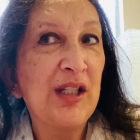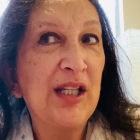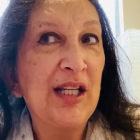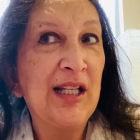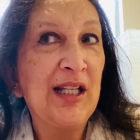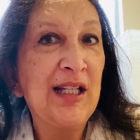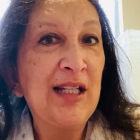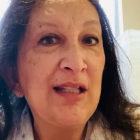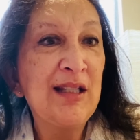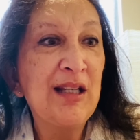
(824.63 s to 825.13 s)

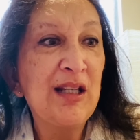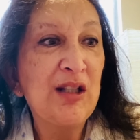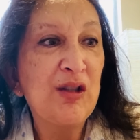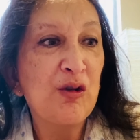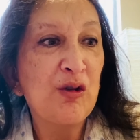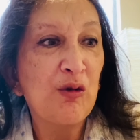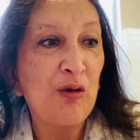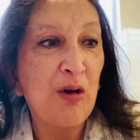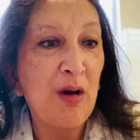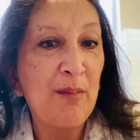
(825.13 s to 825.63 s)
It is a
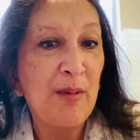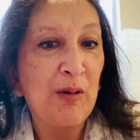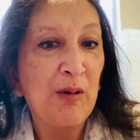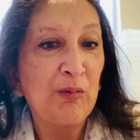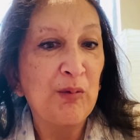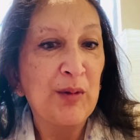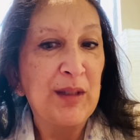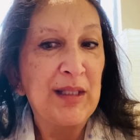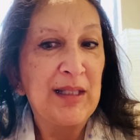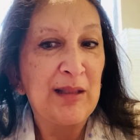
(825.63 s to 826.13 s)
trauma
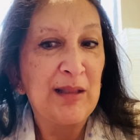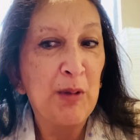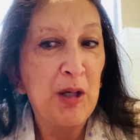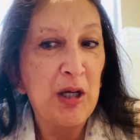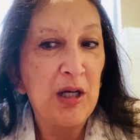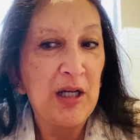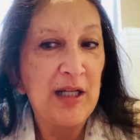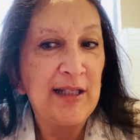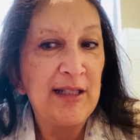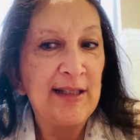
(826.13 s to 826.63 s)

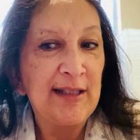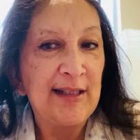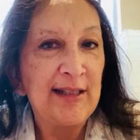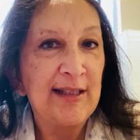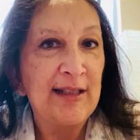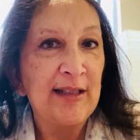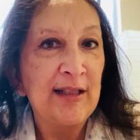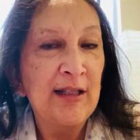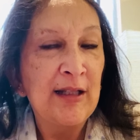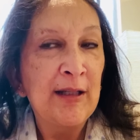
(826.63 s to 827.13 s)
response.